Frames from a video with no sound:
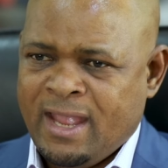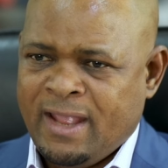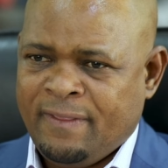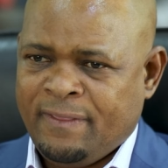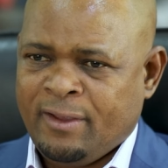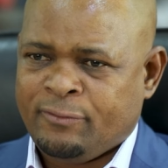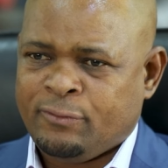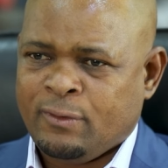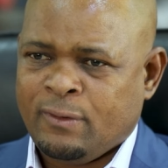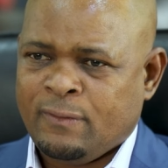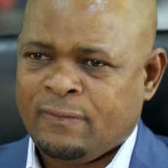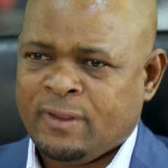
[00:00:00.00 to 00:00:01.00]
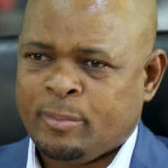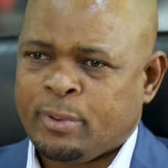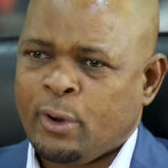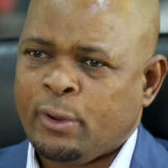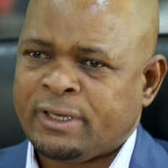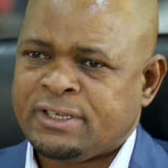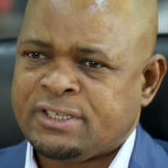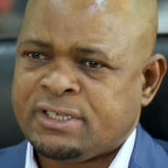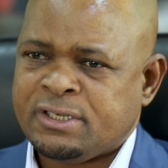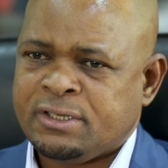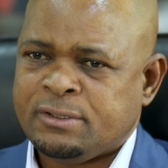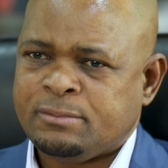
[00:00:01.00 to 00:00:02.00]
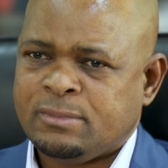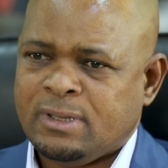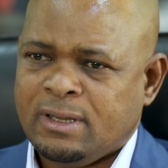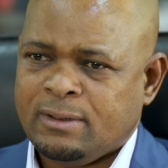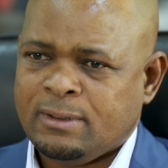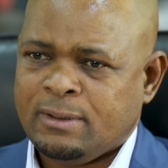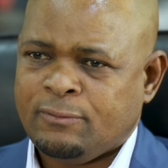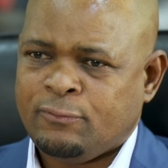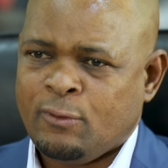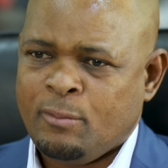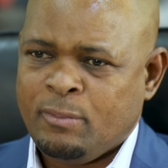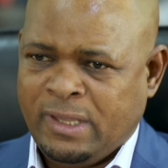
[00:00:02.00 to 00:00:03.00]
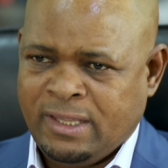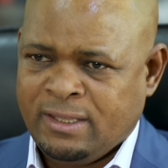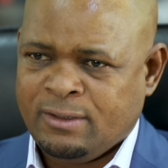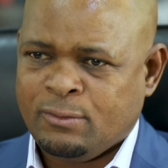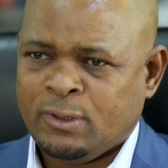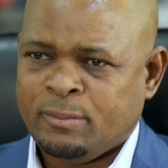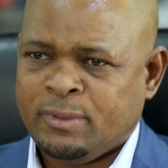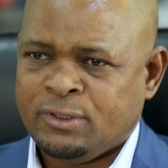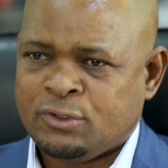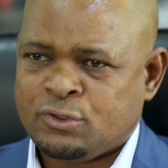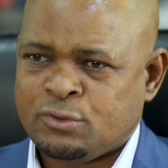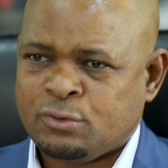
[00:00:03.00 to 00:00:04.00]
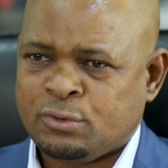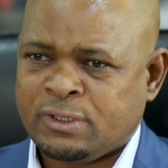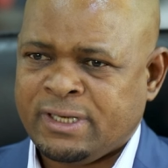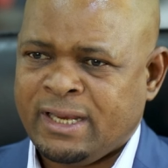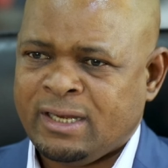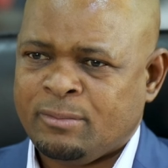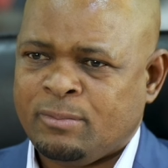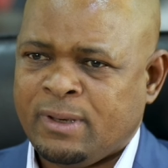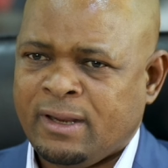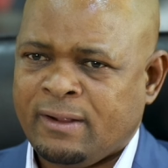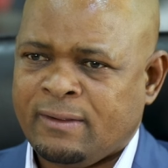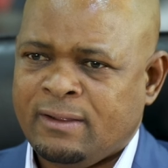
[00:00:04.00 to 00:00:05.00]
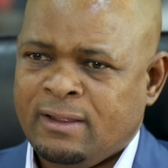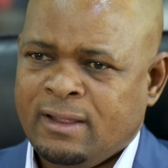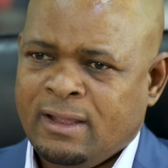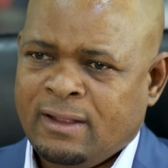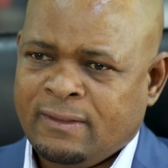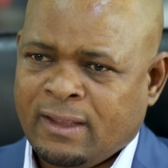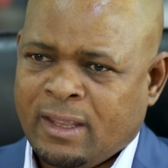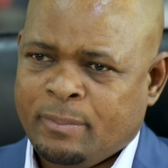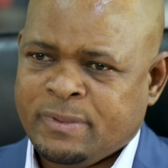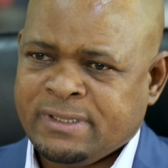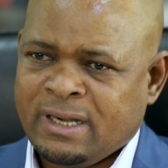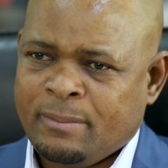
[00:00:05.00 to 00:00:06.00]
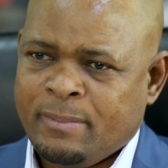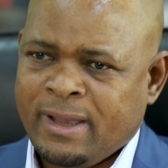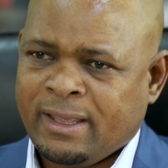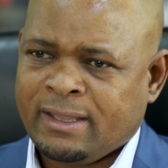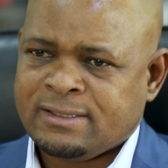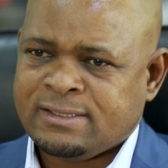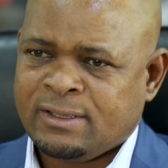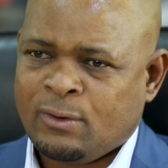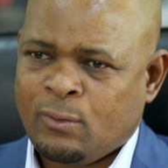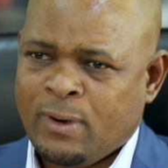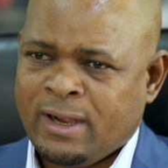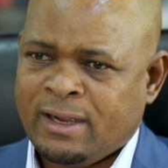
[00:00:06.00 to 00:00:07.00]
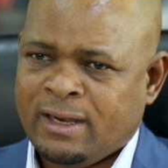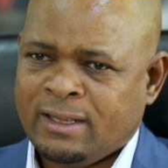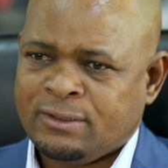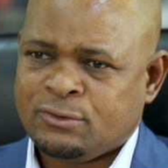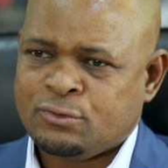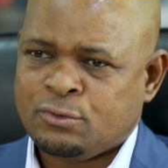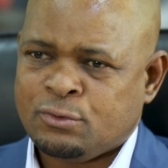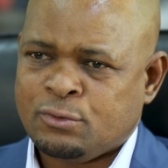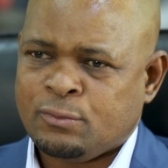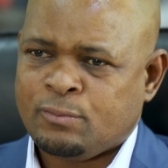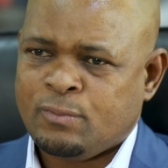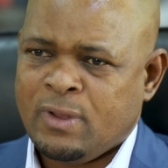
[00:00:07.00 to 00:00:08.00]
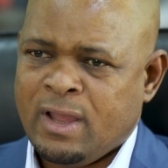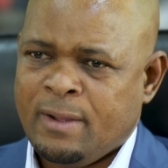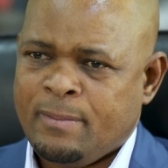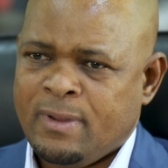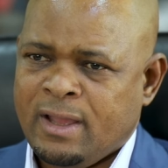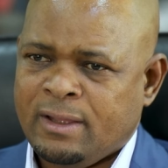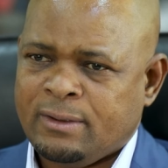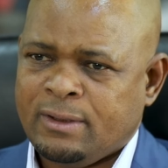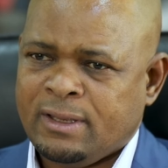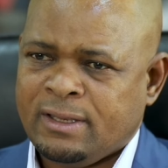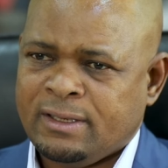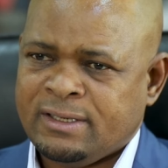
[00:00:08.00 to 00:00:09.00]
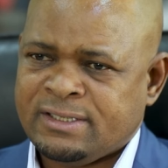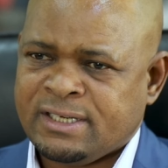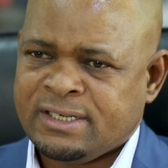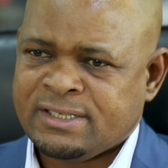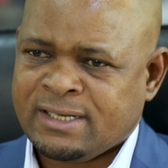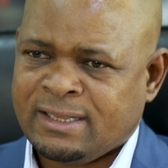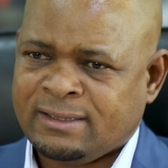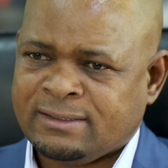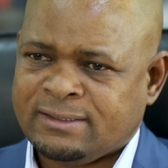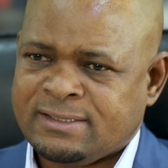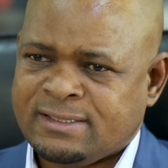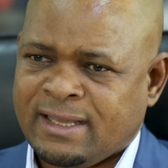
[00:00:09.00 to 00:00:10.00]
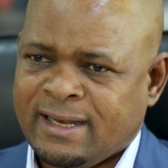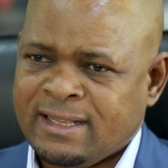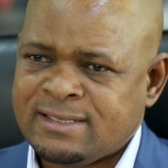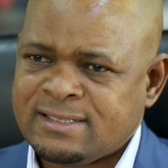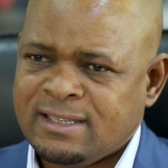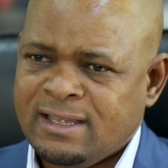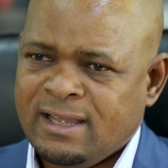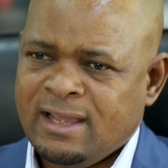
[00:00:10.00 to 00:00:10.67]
And therefore, the priority for me will be to really bring the capital markets in Rwanda to international standards,